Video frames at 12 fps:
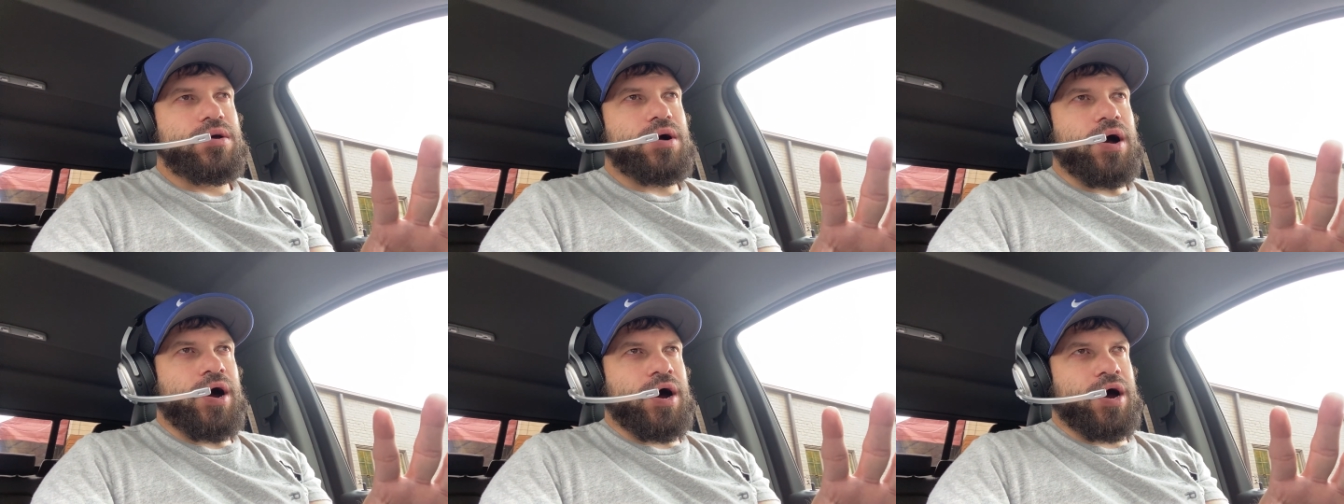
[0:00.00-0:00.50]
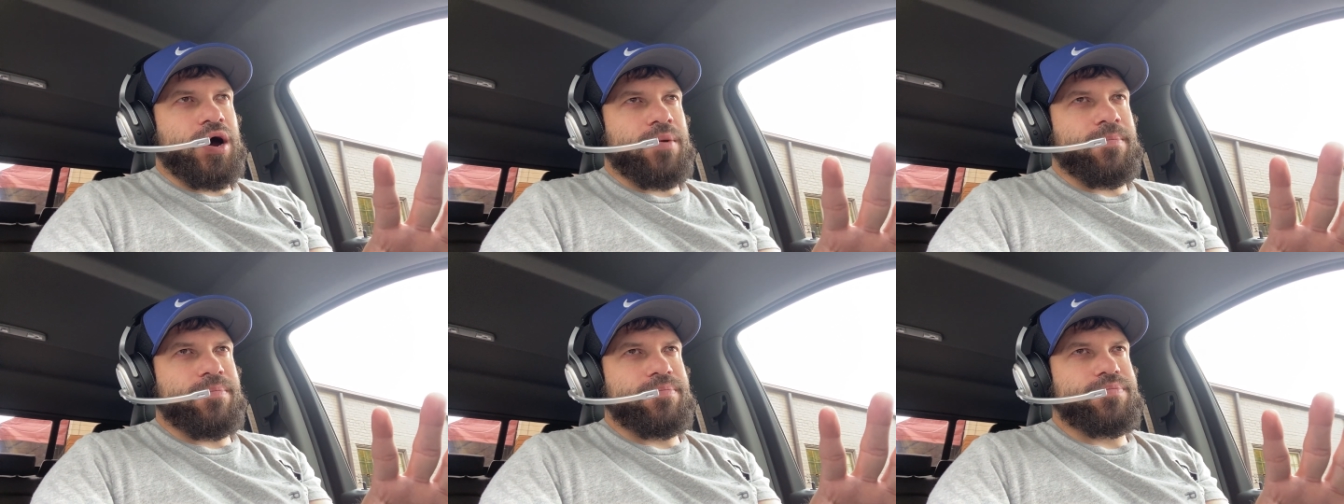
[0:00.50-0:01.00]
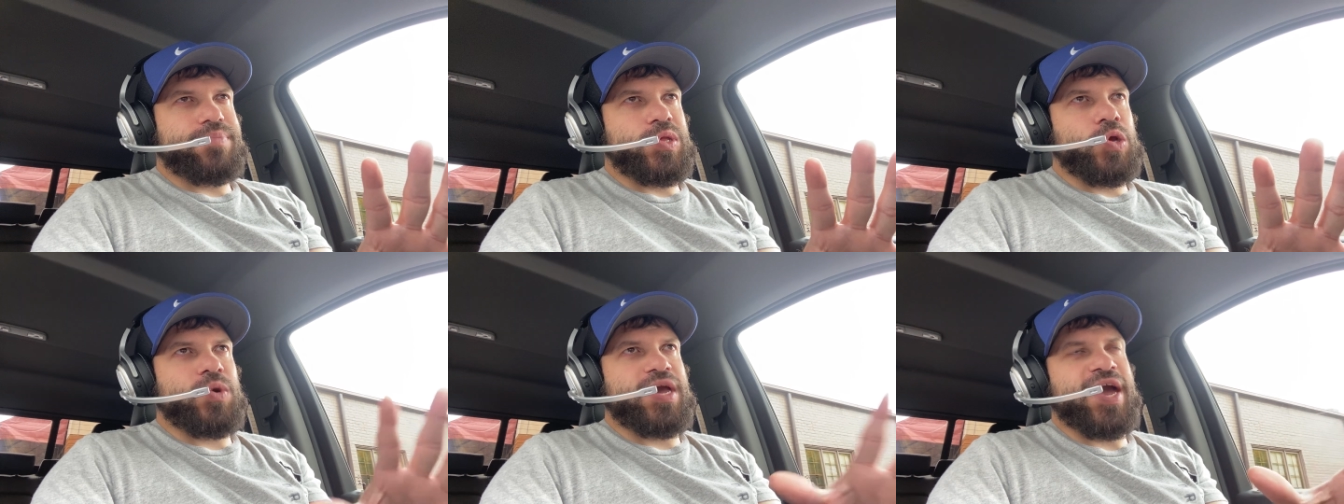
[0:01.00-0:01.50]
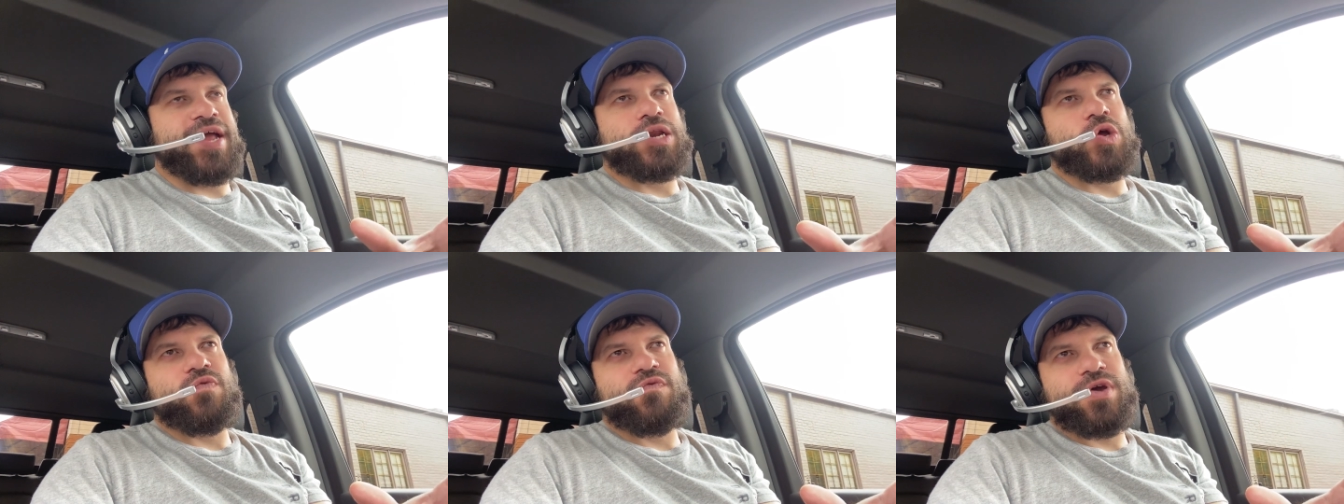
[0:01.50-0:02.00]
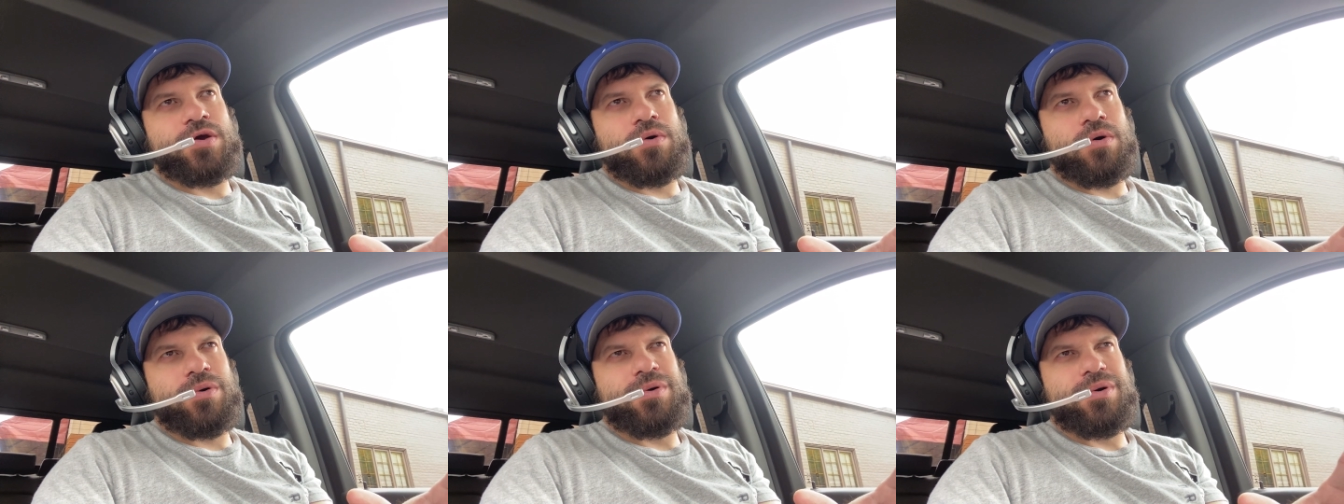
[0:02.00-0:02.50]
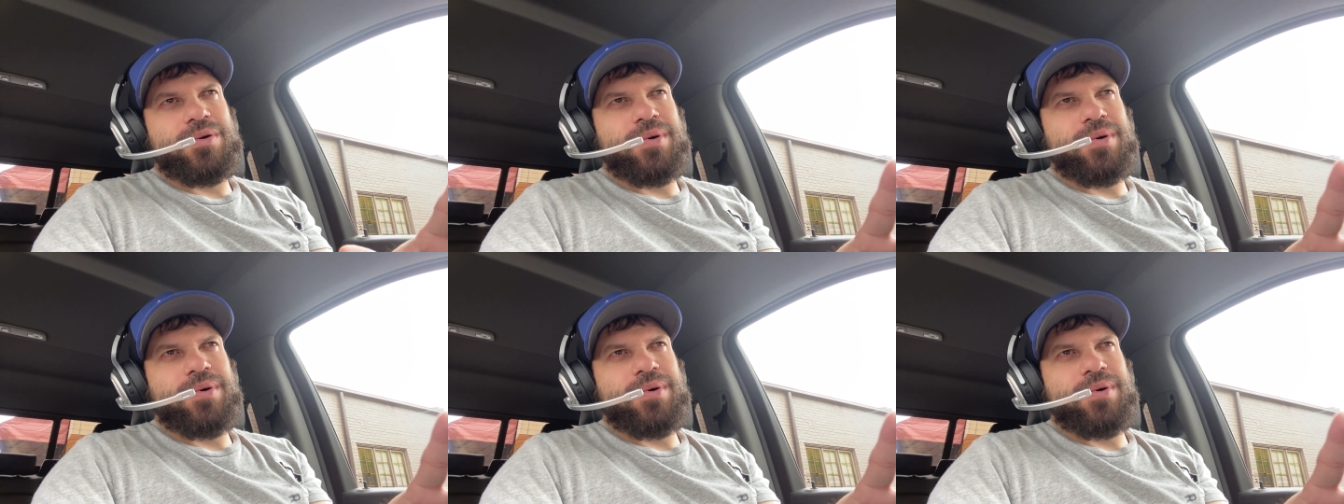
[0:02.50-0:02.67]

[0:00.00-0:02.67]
Um, you can do fuel.